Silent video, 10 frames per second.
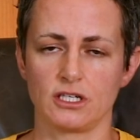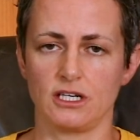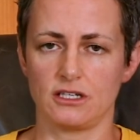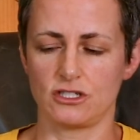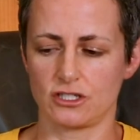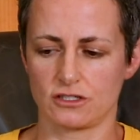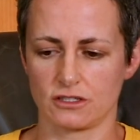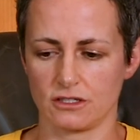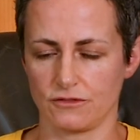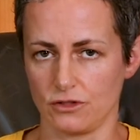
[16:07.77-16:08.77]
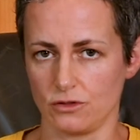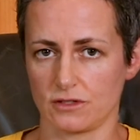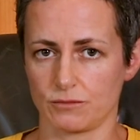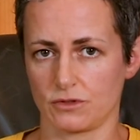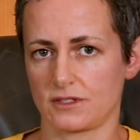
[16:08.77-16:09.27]
in just a few
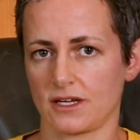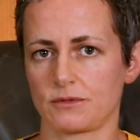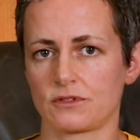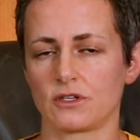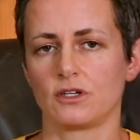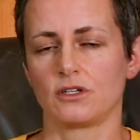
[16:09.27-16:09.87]
simple steps.